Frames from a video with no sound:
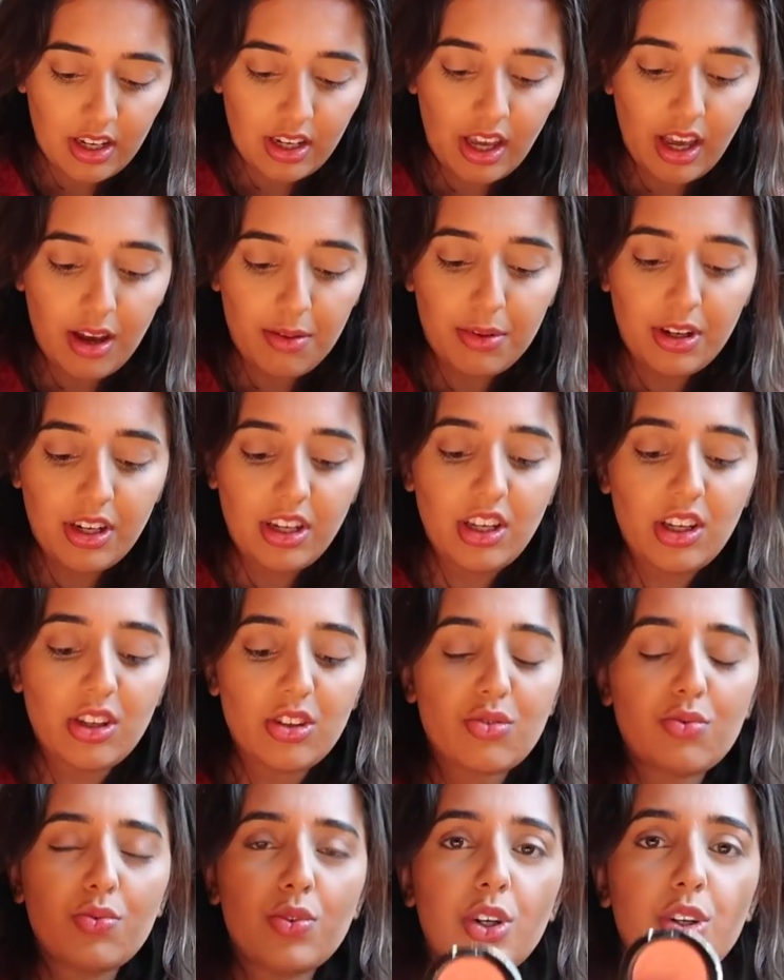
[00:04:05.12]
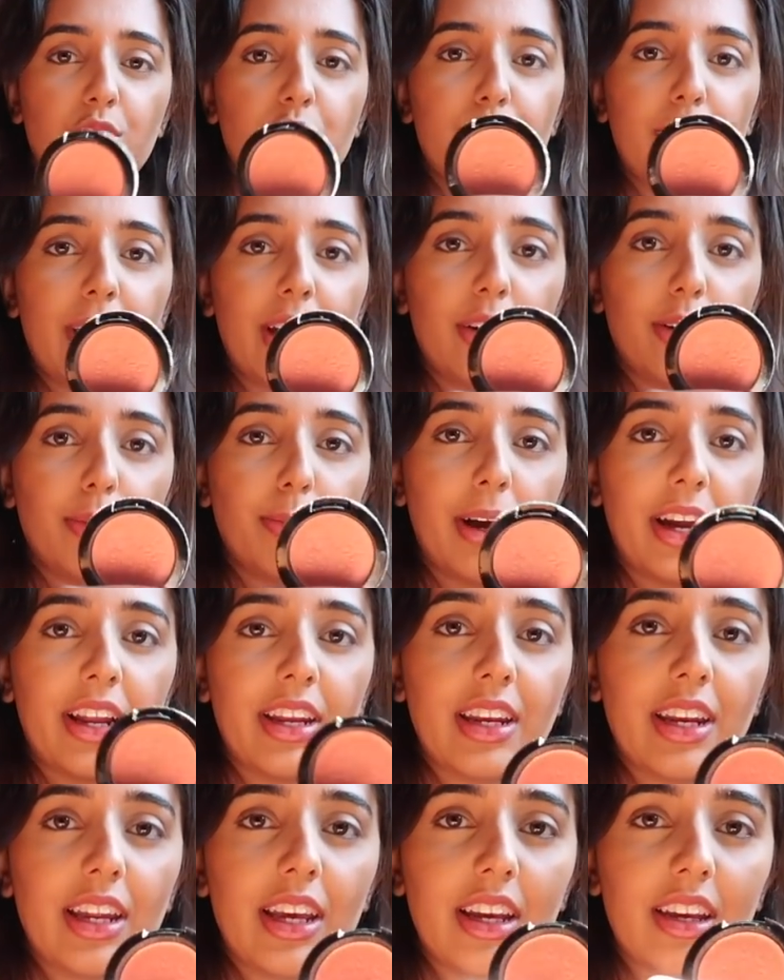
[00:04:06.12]
Okay, I'm gonna use Rose Petal by
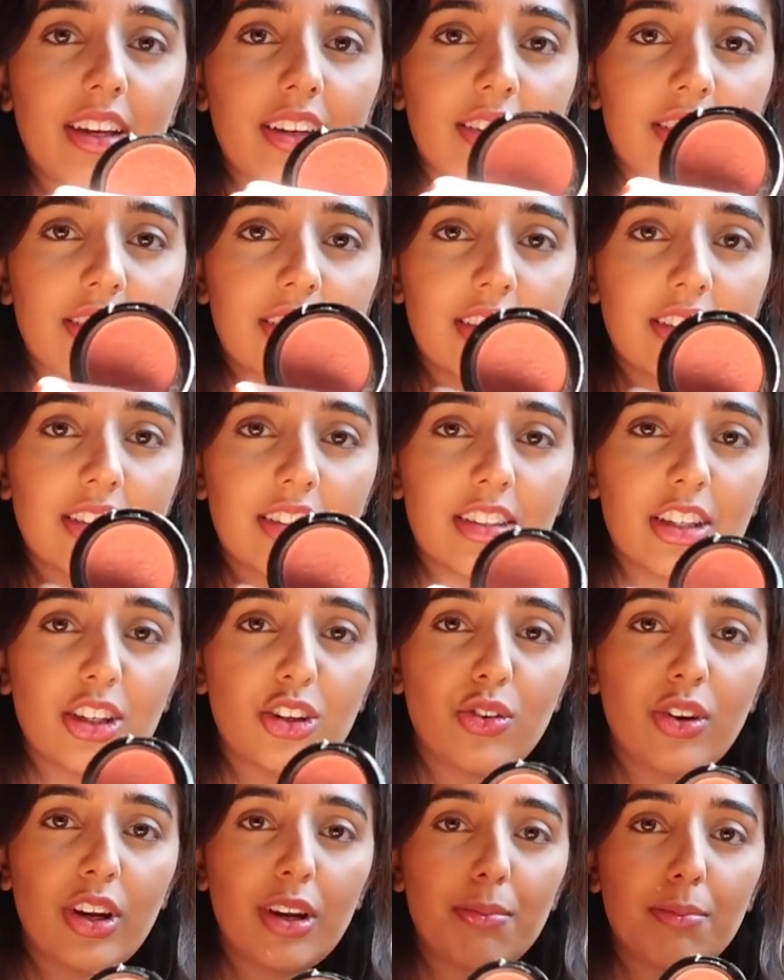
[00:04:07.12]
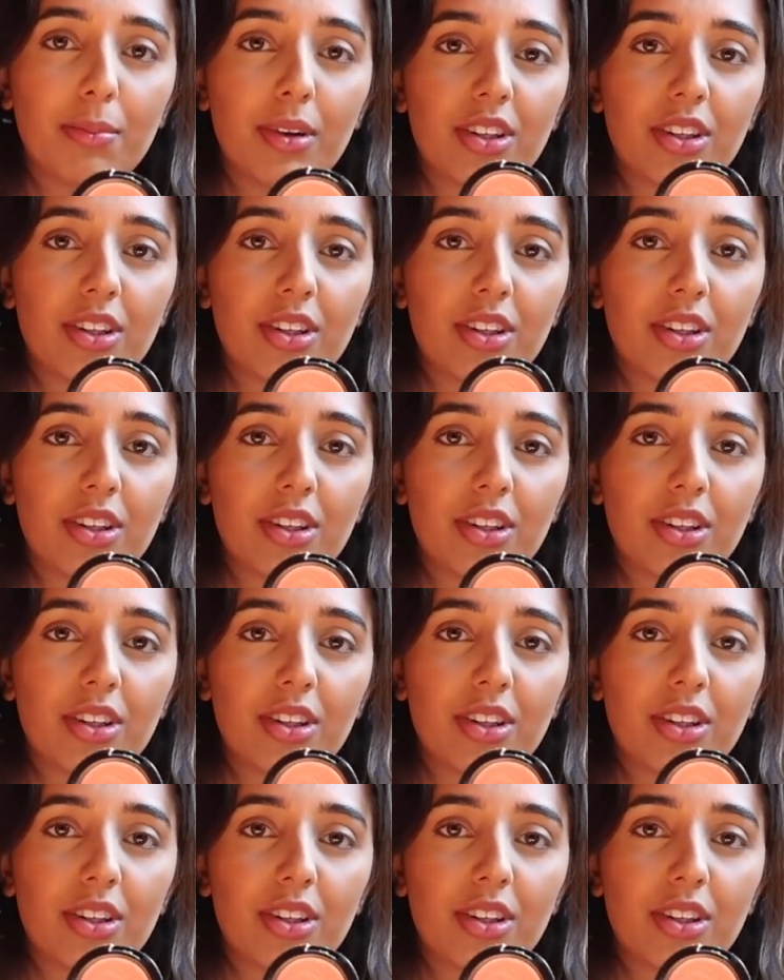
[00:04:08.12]
NYX. This is a cream